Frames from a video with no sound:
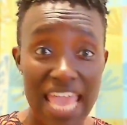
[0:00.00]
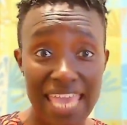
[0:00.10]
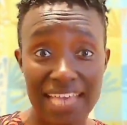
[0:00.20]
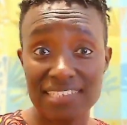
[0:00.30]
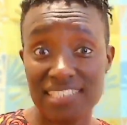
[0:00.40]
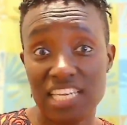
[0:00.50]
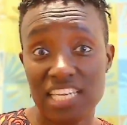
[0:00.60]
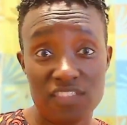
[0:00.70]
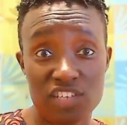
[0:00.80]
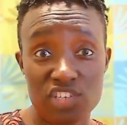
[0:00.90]
and
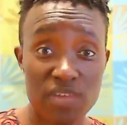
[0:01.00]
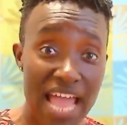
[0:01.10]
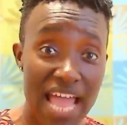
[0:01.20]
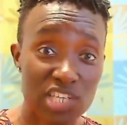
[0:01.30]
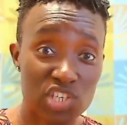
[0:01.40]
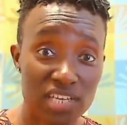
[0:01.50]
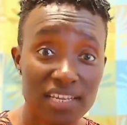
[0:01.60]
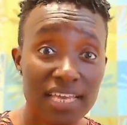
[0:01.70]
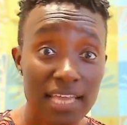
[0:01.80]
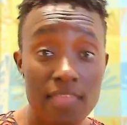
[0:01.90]
seeing if there's a
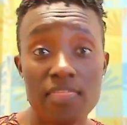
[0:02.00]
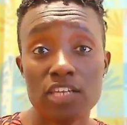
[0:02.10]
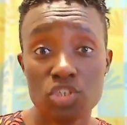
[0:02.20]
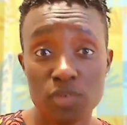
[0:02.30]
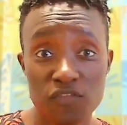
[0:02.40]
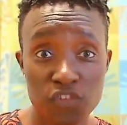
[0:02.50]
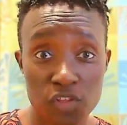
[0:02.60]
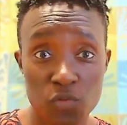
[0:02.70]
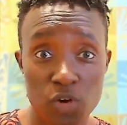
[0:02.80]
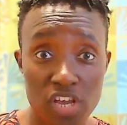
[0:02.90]
reaction, and then doing
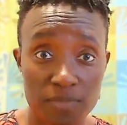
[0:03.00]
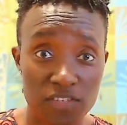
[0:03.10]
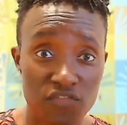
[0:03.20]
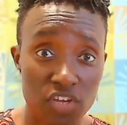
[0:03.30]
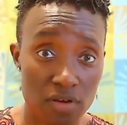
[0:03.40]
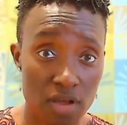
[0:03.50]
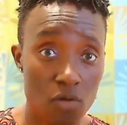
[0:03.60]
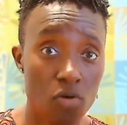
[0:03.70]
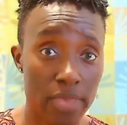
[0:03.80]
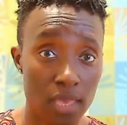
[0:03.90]
further workup to figure
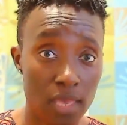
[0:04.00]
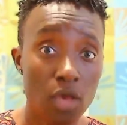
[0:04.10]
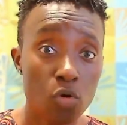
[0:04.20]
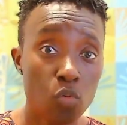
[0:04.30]
out okay,